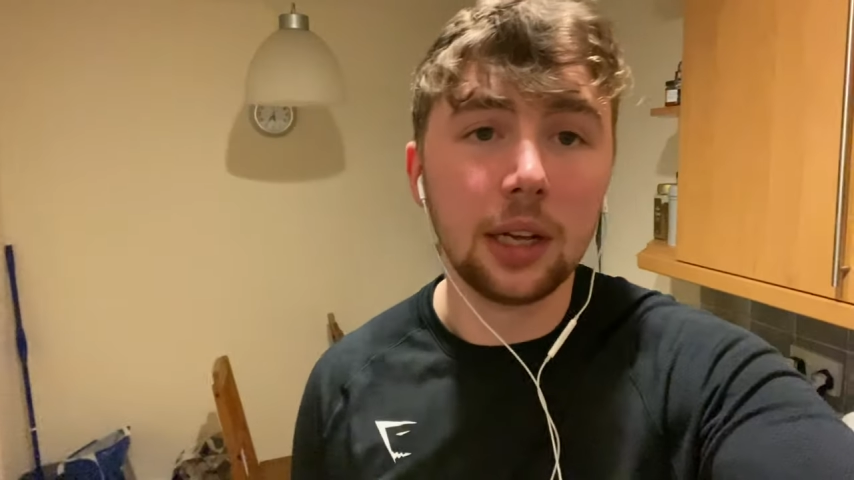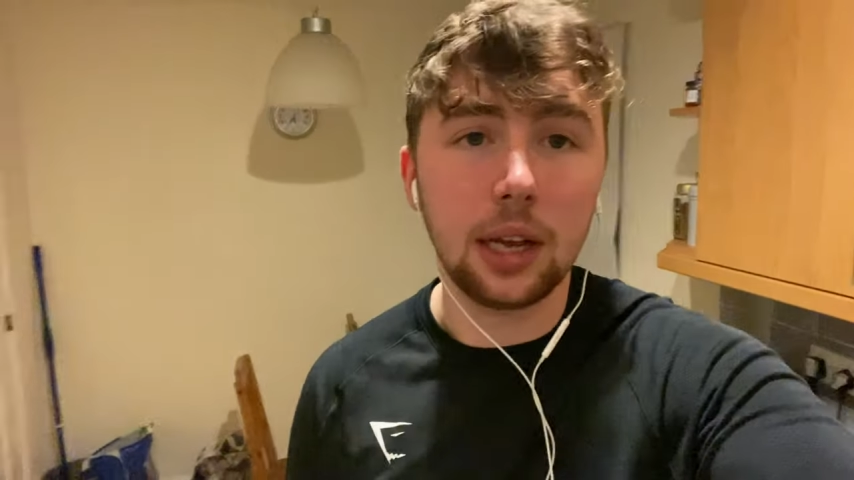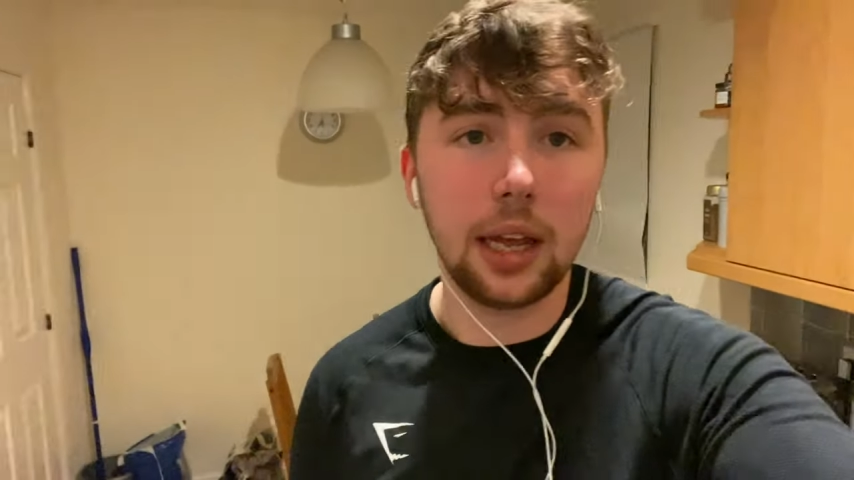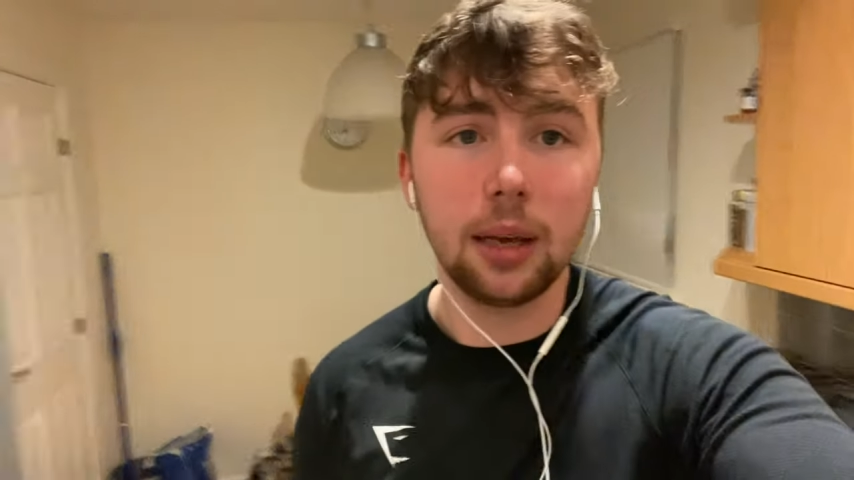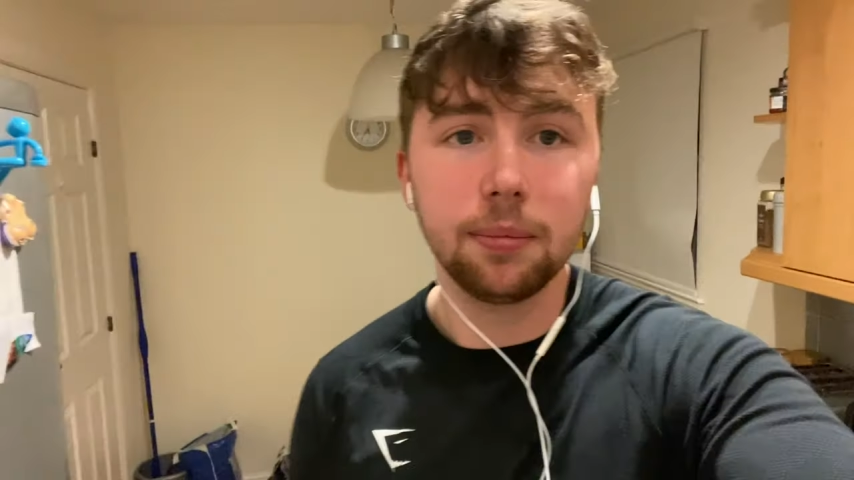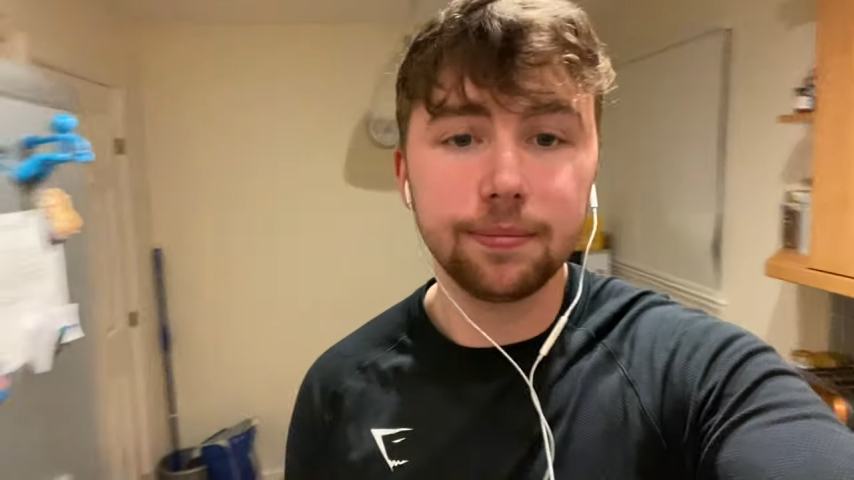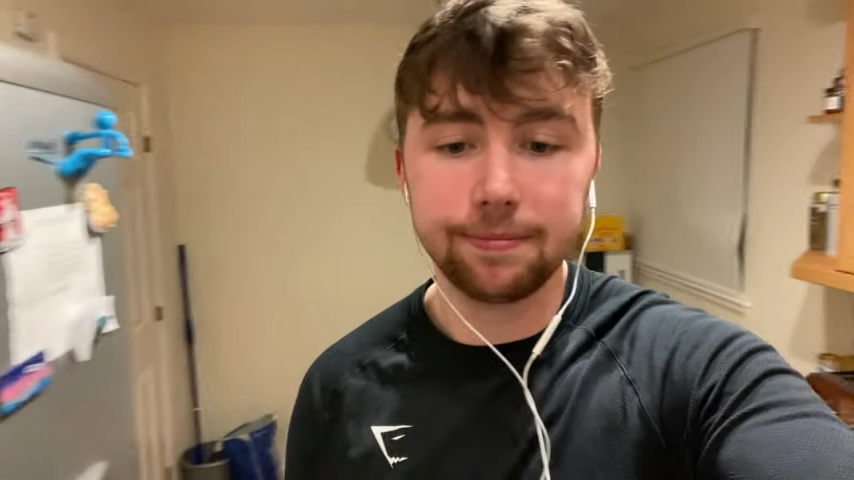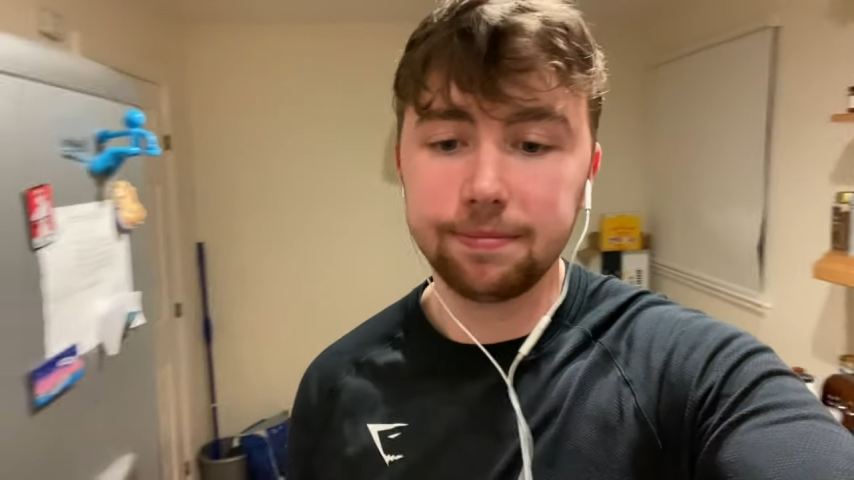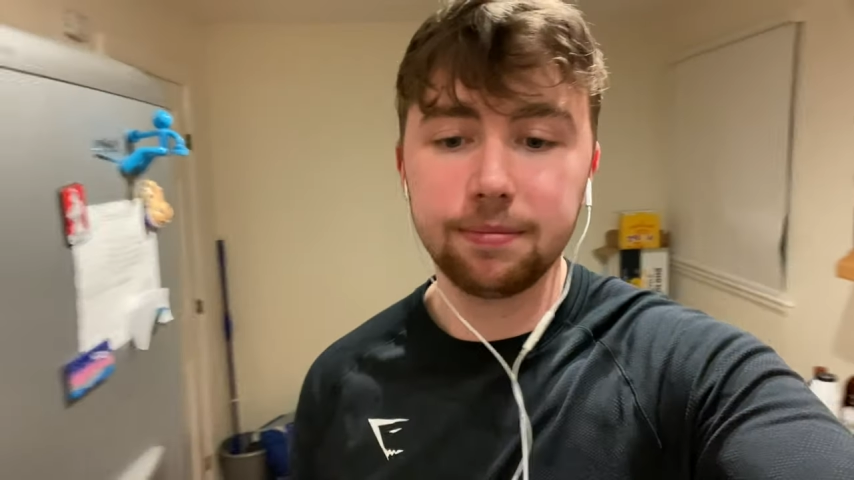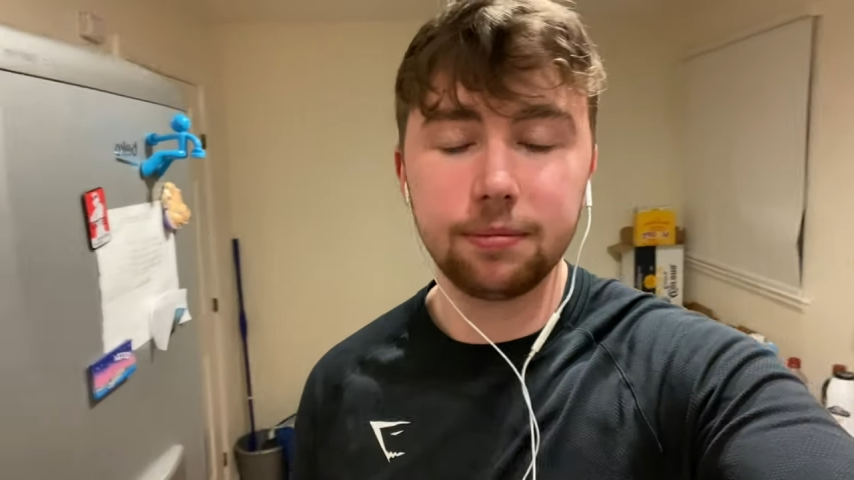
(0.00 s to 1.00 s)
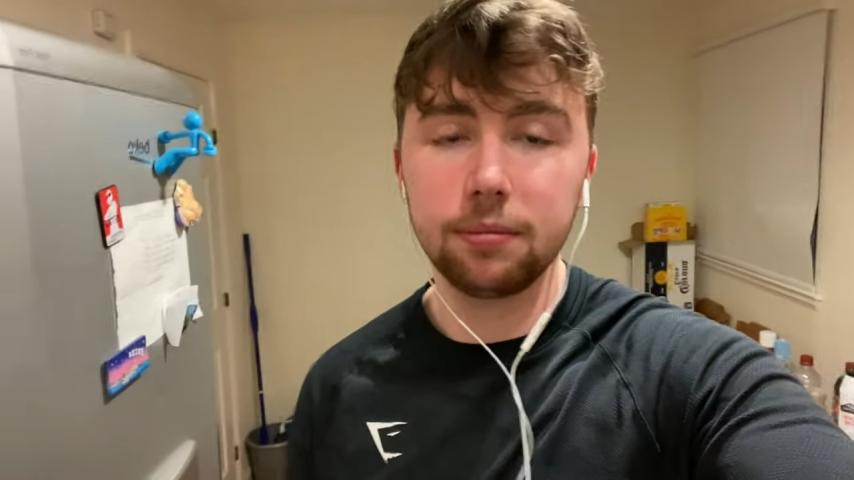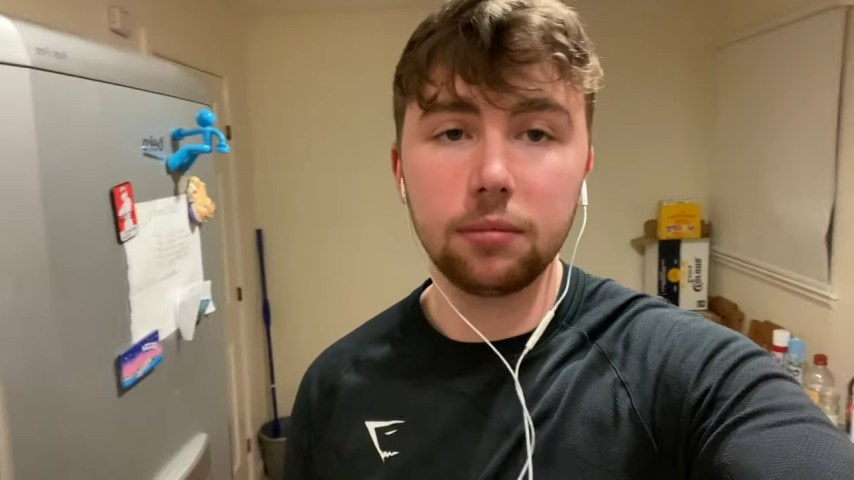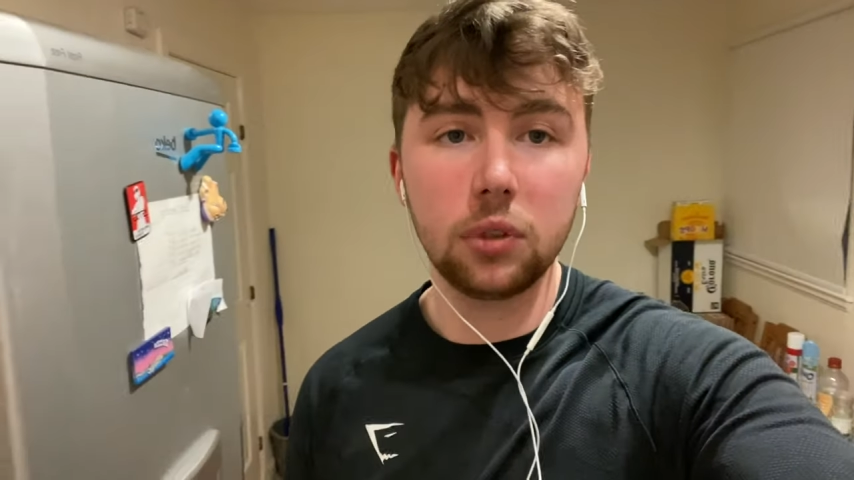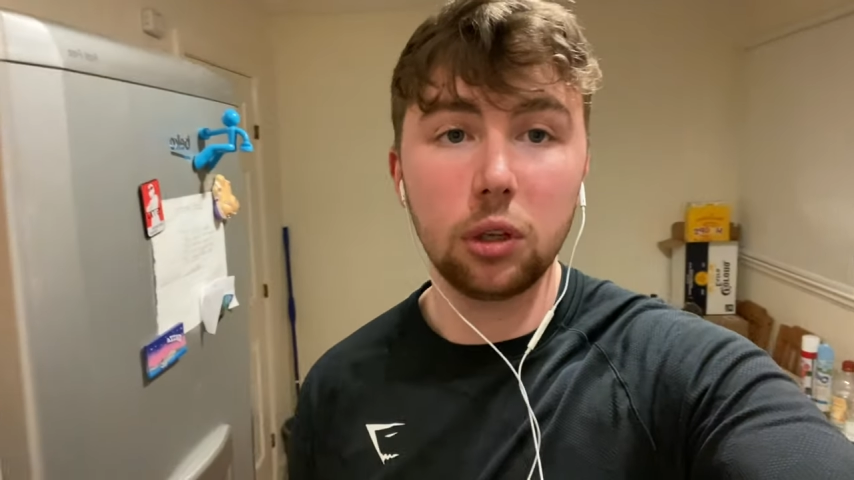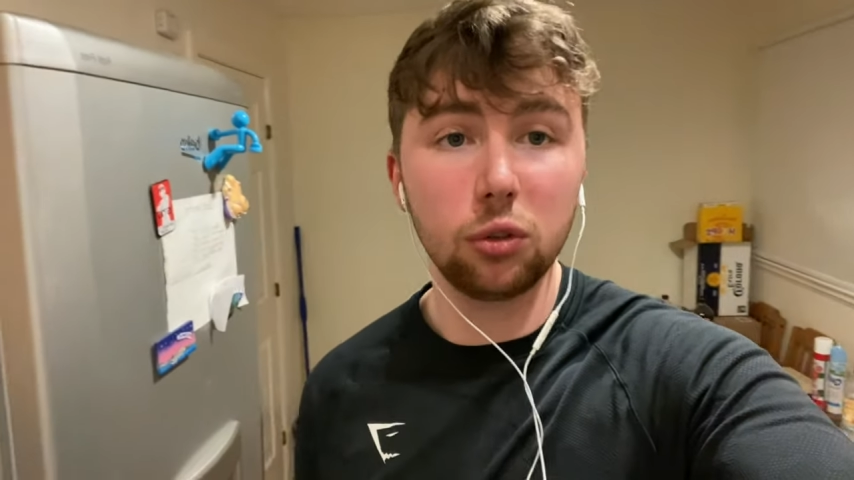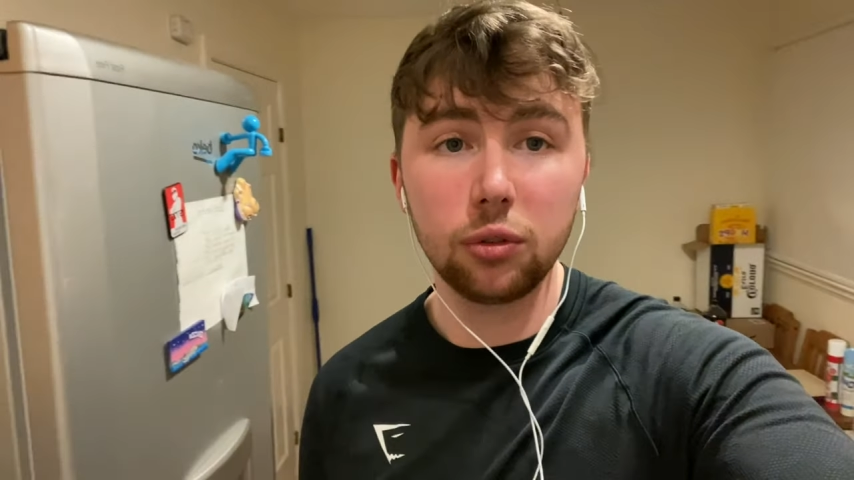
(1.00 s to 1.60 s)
There's loads